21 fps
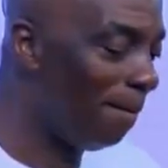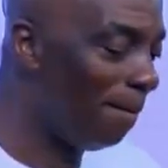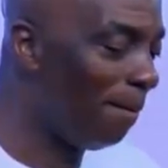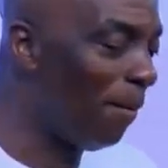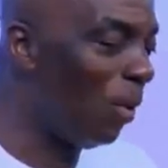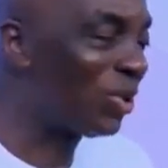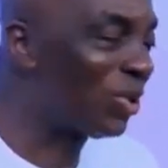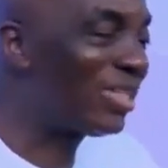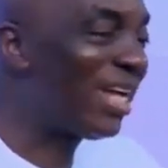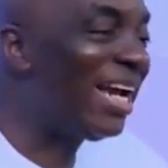
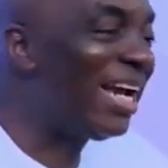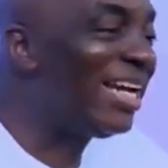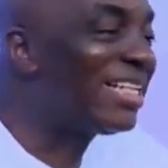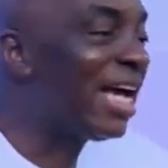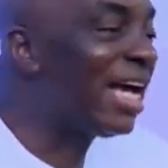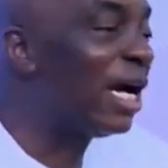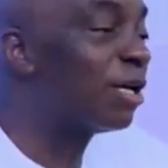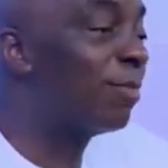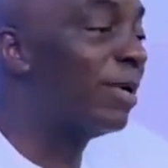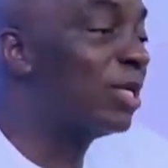
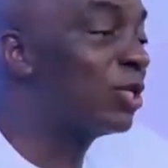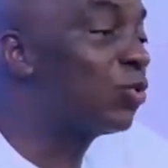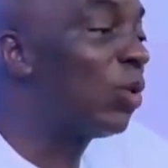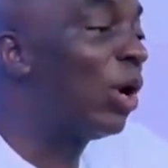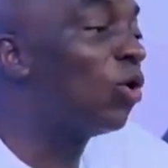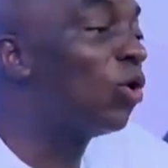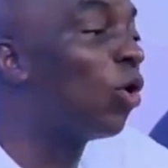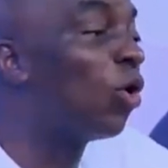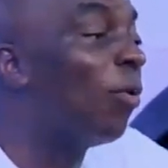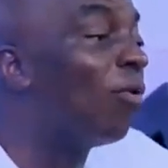Mortality has been
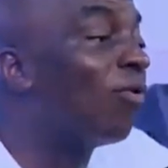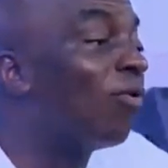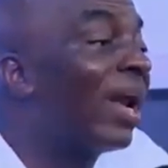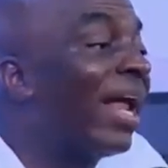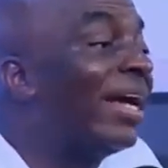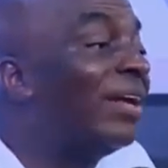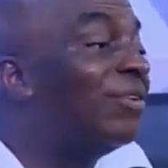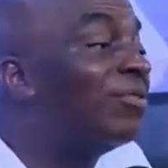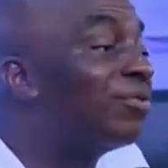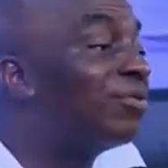swallowed up of
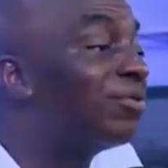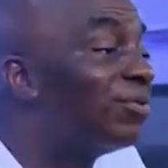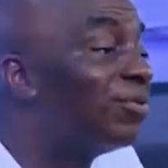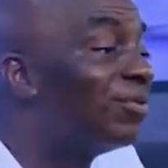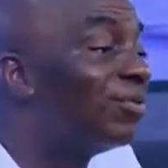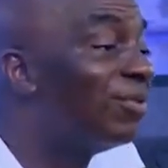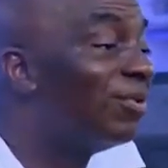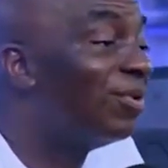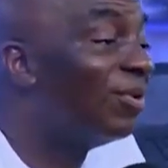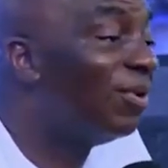
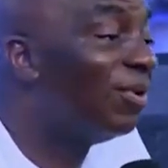life.